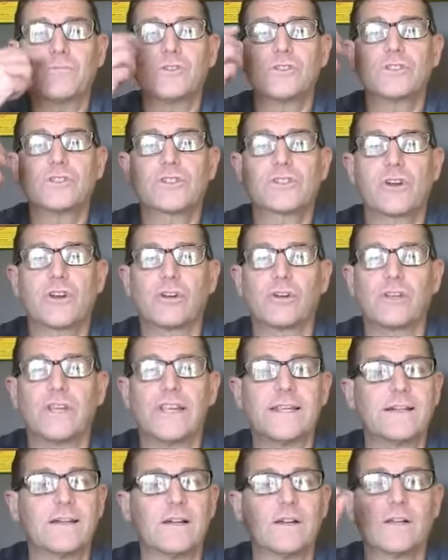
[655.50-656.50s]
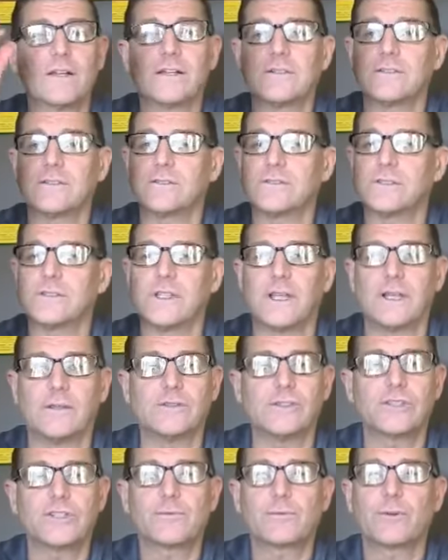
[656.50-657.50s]
certainly,
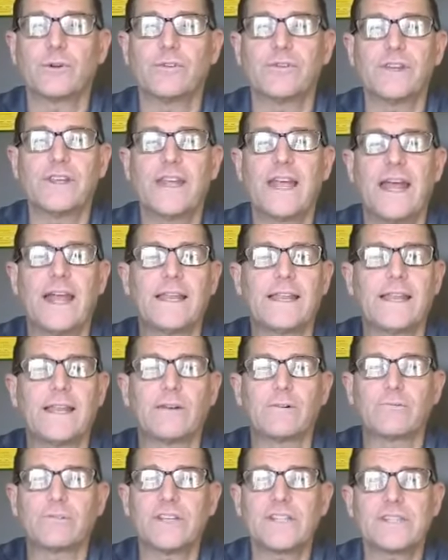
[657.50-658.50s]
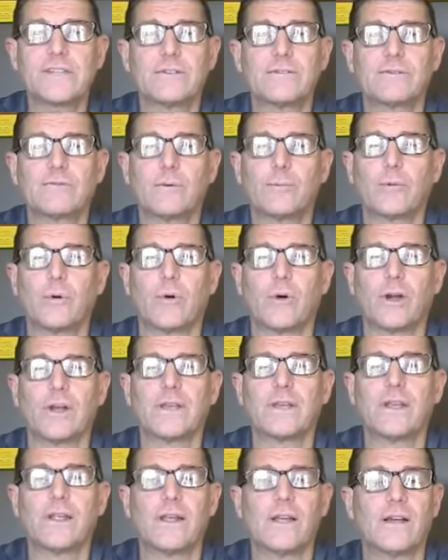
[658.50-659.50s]
just proven again in a recent
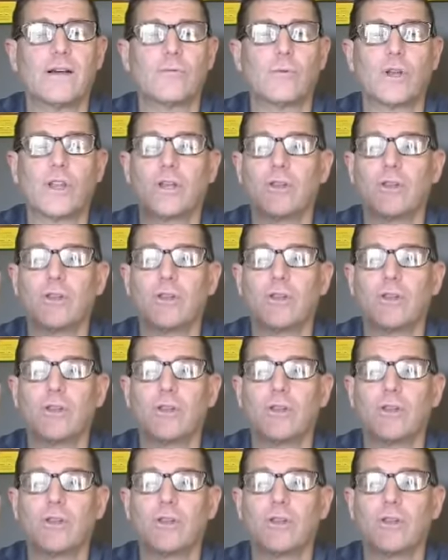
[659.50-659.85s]
report, one